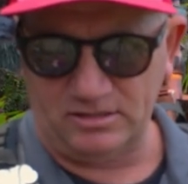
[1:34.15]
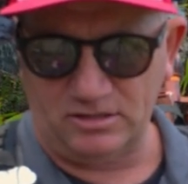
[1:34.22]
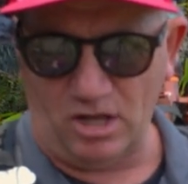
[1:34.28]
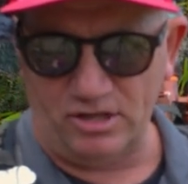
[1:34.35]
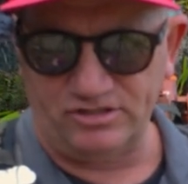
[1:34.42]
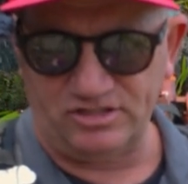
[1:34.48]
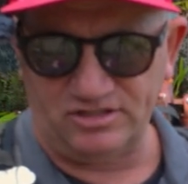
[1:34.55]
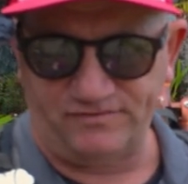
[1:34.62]

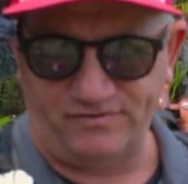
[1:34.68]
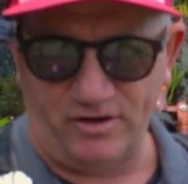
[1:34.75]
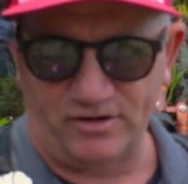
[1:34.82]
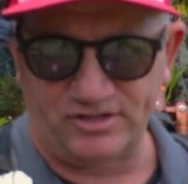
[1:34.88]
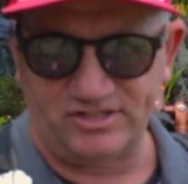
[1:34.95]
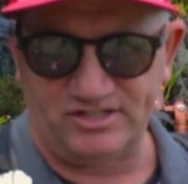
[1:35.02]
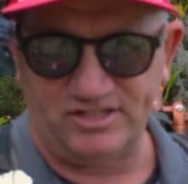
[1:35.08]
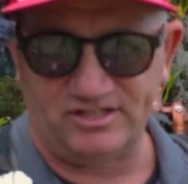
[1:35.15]
Closest
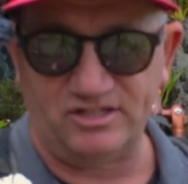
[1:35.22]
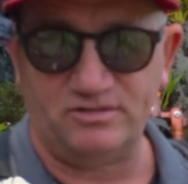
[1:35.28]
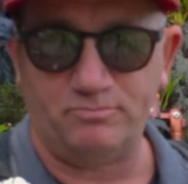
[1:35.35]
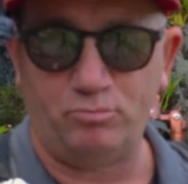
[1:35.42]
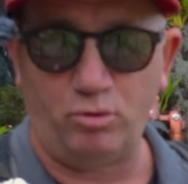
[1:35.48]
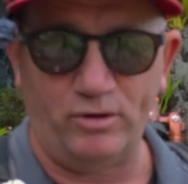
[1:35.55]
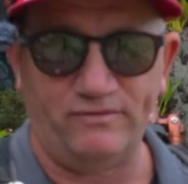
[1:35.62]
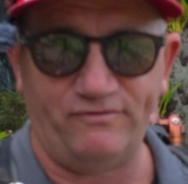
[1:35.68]
focus distance
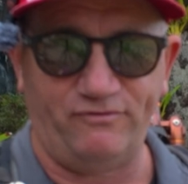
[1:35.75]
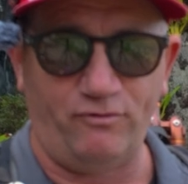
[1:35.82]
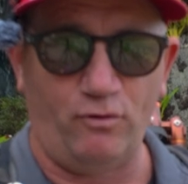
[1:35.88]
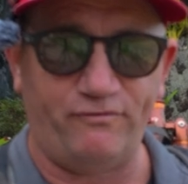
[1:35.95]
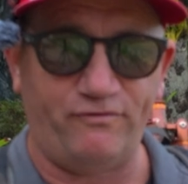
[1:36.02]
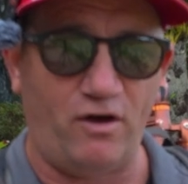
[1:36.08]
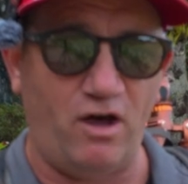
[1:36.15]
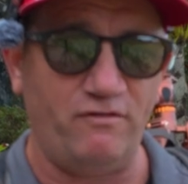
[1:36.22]

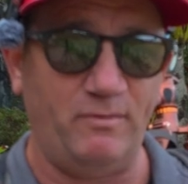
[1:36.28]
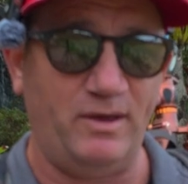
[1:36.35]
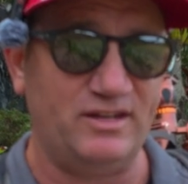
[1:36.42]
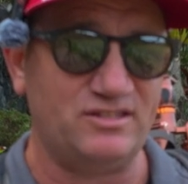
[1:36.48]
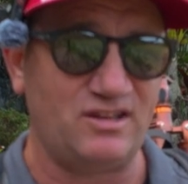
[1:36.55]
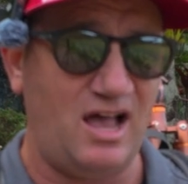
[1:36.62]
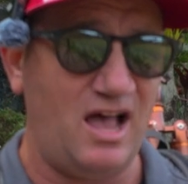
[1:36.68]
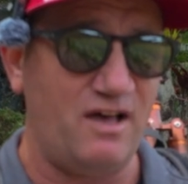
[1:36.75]
0.45
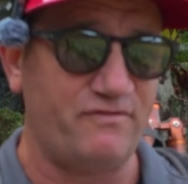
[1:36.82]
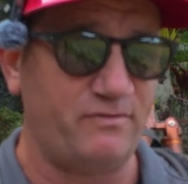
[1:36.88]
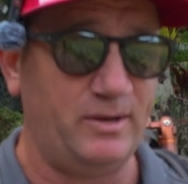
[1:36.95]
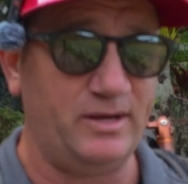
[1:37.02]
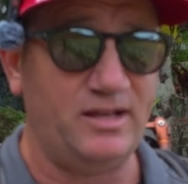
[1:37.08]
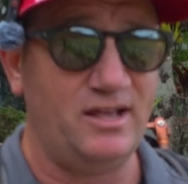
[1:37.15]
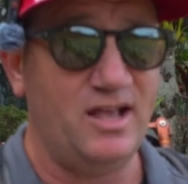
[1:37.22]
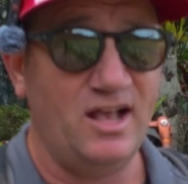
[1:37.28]
meters, so half a
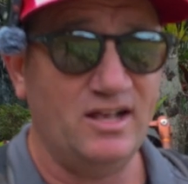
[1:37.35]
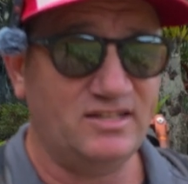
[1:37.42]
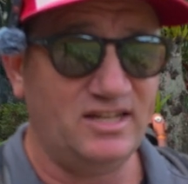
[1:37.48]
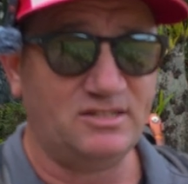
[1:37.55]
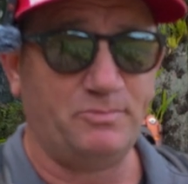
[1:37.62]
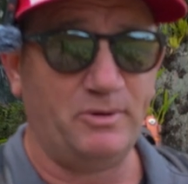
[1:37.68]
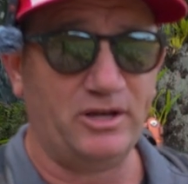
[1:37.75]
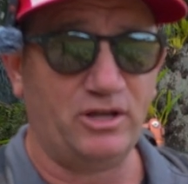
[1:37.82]
meter. So
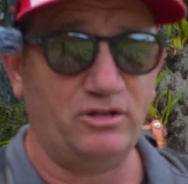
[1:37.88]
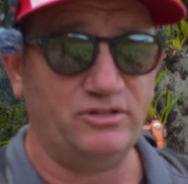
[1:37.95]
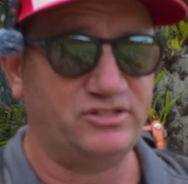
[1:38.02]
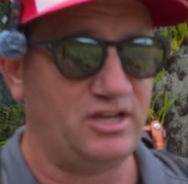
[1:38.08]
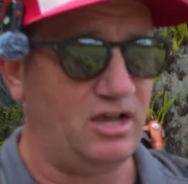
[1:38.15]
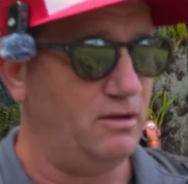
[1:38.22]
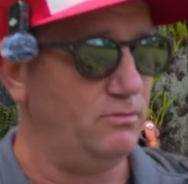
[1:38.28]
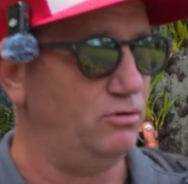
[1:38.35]
that's pretty good.
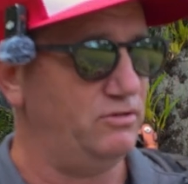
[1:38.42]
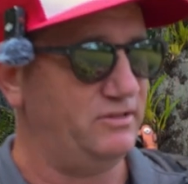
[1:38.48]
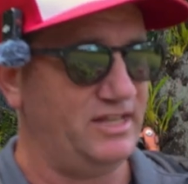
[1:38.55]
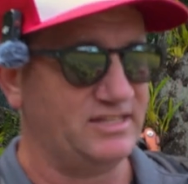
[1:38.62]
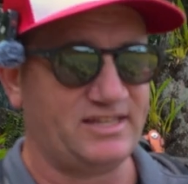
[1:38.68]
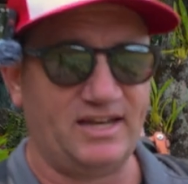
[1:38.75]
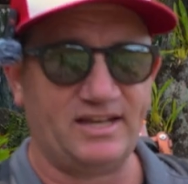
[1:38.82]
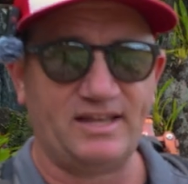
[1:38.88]
So
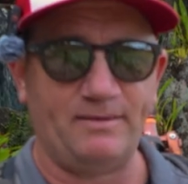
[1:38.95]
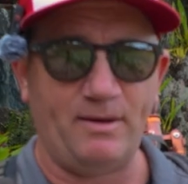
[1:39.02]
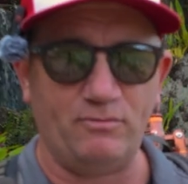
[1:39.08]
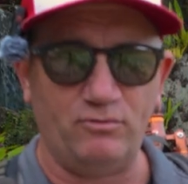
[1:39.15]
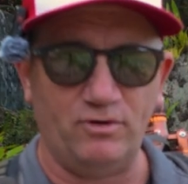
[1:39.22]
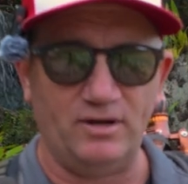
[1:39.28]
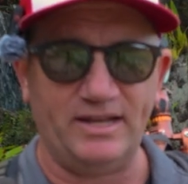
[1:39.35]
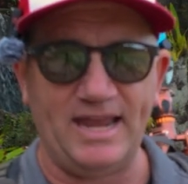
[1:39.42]
that's going to come up
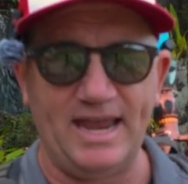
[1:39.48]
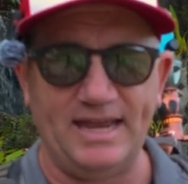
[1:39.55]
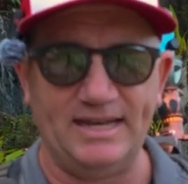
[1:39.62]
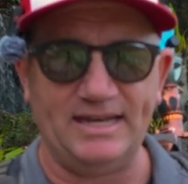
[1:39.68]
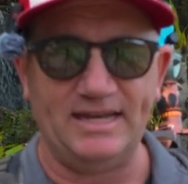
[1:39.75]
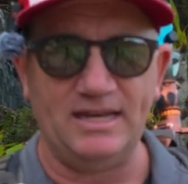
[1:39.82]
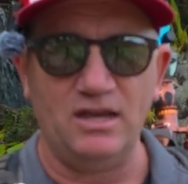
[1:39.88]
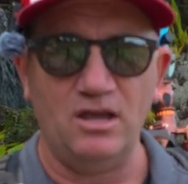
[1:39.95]
really
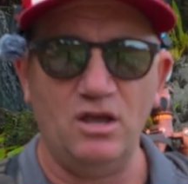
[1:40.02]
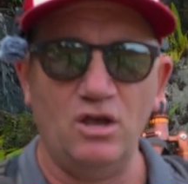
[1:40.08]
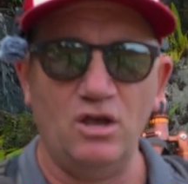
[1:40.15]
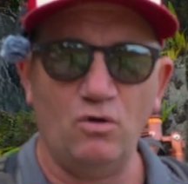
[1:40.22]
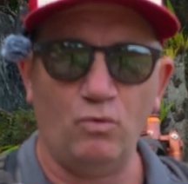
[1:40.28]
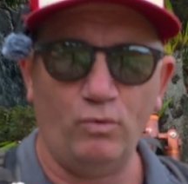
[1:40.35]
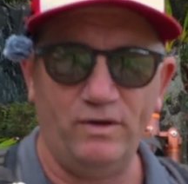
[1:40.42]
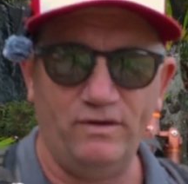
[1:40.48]
handy
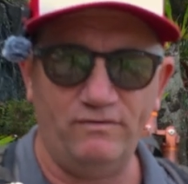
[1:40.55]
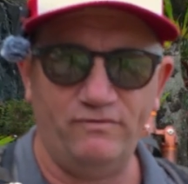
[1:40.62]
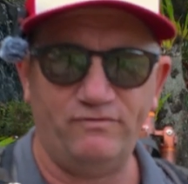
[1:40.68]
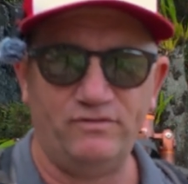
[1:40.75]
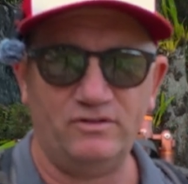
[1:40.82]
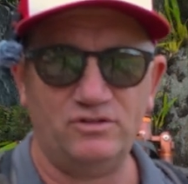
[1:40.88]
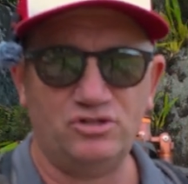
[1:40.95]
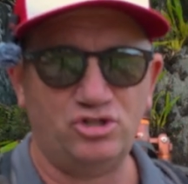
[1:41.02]
with
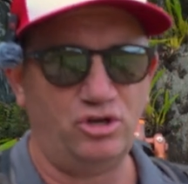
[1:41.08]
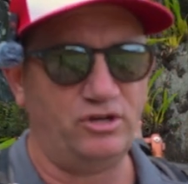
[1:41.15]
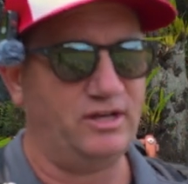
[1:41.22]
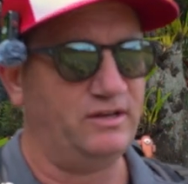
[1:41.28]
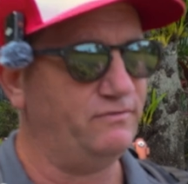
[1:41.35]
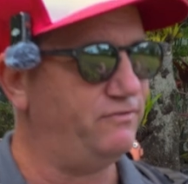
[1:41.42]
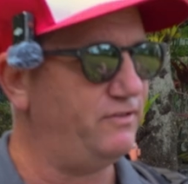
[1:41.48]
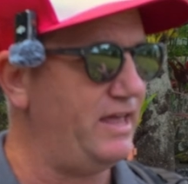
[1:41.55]

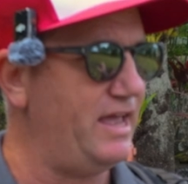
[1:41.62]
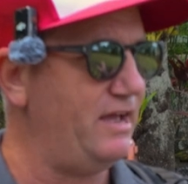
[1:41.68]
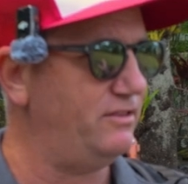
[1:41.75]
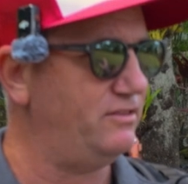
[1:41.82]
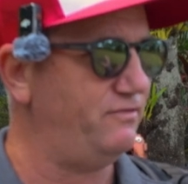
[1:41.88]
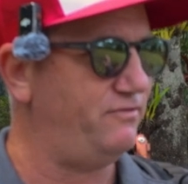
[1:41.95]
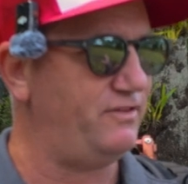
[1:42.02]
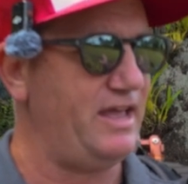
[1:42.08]
shooting
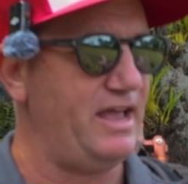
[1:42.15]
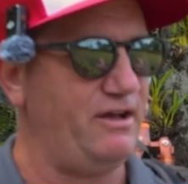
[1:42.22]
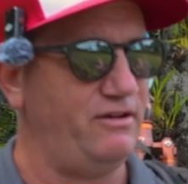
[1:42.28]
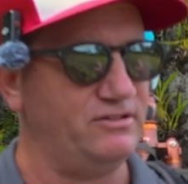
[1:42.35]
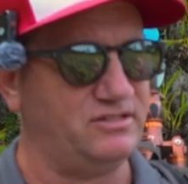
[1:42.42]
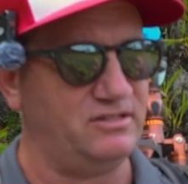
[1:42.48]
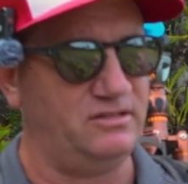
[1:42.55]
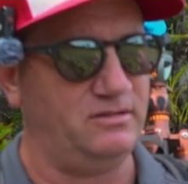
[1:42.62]
the
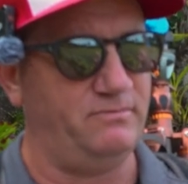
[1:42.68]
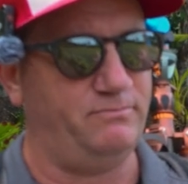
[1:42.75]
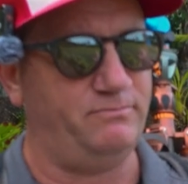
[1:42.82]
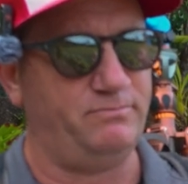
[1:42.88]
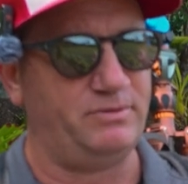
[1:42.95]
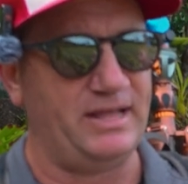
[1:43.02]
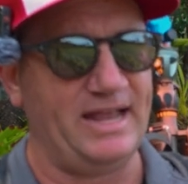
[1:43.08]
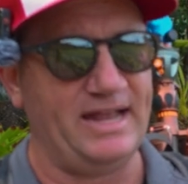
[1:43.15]
flowers and the
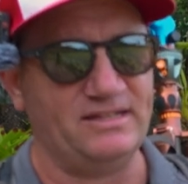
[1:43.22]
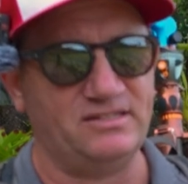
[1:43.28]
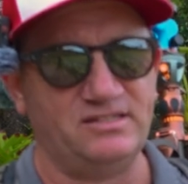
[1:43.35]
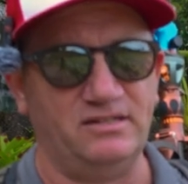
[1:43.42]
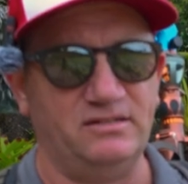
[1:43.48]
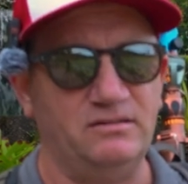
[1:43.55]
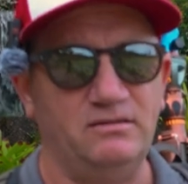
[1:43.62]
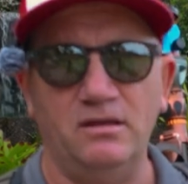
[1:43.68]
plants
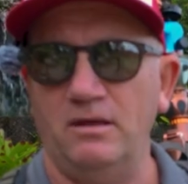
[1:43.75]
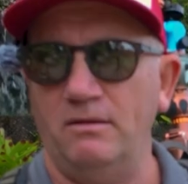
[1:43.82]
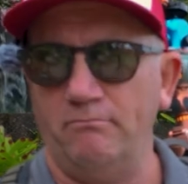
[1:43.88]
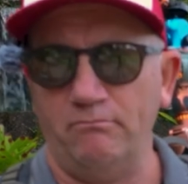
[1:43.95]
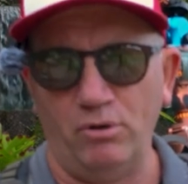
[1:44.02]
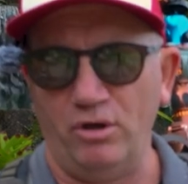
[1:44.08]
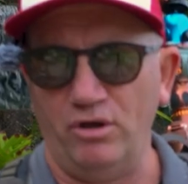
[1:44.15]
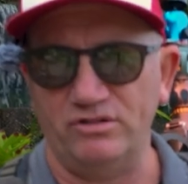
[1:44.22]
and
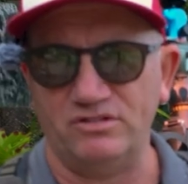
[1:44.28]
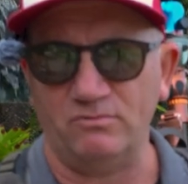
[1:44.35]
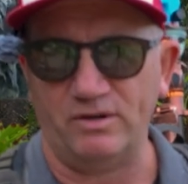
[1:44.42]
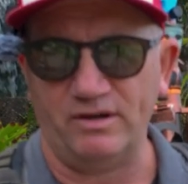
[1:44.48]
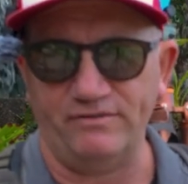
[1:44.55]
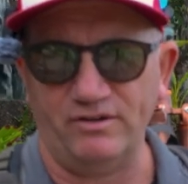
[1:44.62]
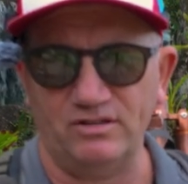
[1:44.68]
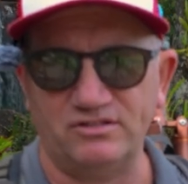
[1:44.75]
birds and
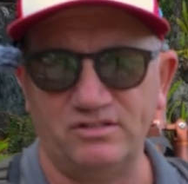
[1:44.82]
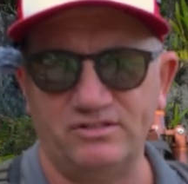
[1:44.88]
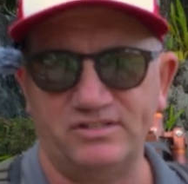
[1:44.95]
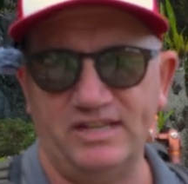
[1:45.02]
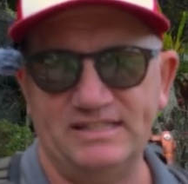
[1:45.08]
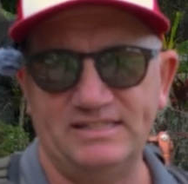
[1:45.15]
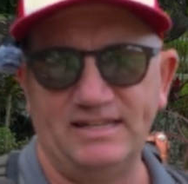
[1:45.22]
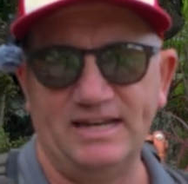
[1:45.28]
whatever else I
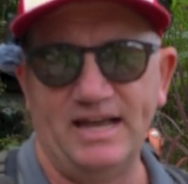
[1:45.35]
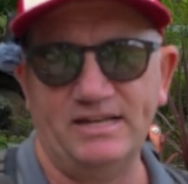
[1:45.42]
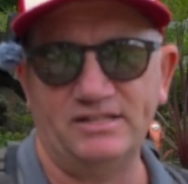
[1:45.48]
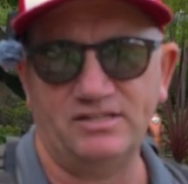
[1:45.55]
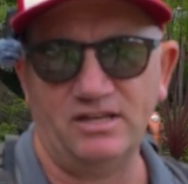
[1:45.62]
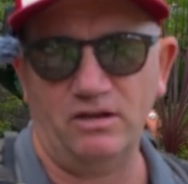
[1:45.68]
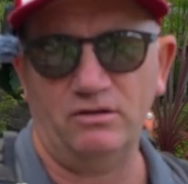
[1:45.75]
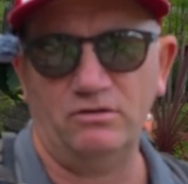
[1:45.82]
see today.
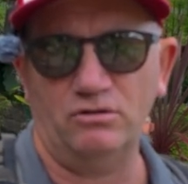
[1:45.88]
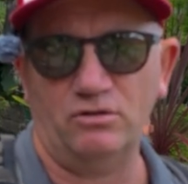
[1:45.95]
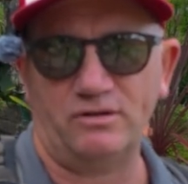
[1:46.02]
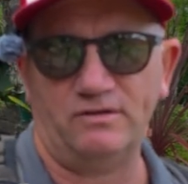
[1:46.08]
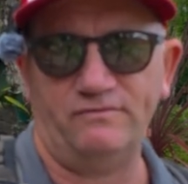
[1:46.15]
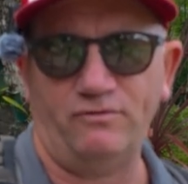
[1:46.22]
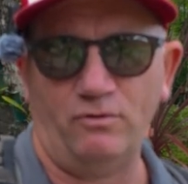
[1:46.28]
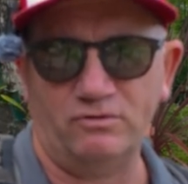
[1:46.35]
So
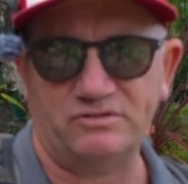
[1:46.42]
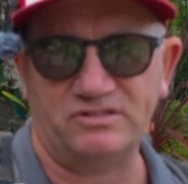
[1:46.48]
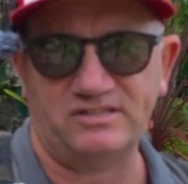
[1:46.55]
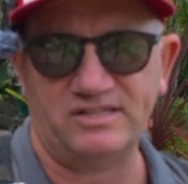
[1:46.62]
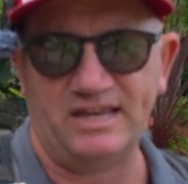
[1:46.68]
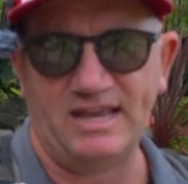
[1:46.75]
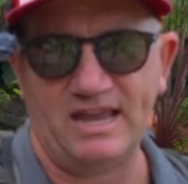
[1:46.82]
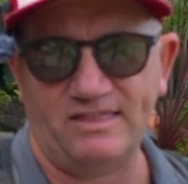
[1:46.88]
looking forward to
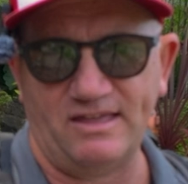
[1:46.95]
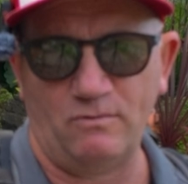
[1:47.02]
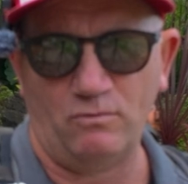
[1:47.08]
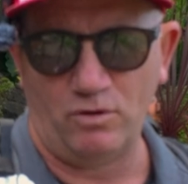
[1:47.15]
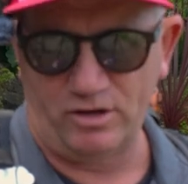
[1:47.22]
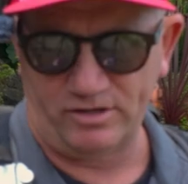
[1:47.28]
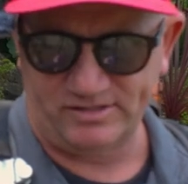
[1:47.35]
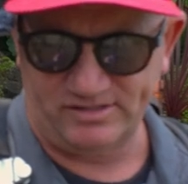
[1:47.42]
see how that
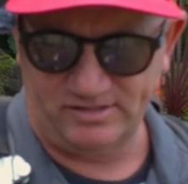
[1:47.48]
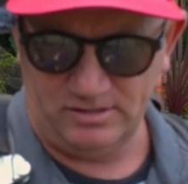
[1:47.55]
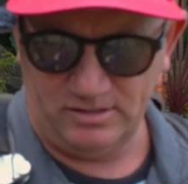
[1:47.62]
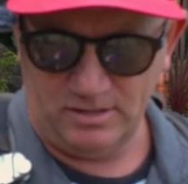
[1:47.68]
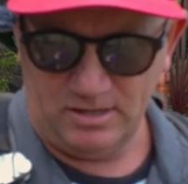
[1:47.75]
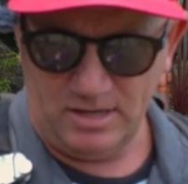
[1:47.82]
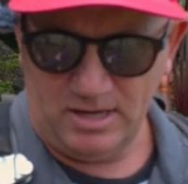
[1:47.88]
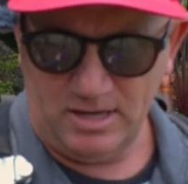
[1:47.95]
works
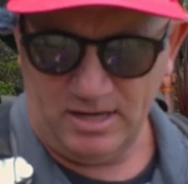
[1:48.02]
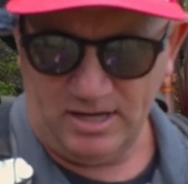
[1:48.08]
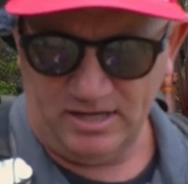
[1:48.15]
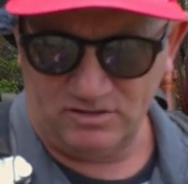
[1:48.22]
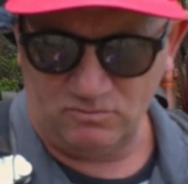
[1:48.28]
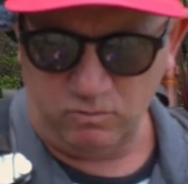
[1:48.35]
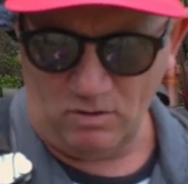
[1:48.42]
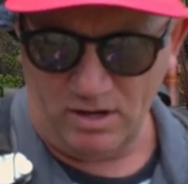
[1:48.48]

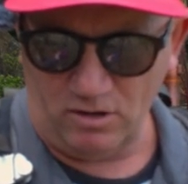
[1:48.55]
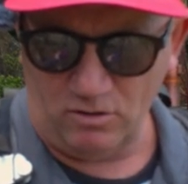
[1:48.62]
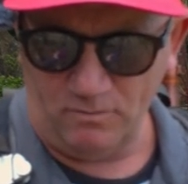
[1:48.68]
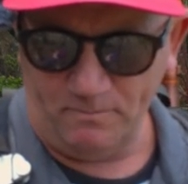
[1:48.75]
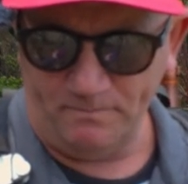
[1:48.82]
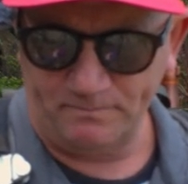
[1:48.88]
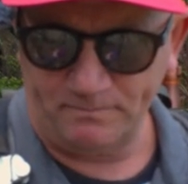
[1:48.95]
as well.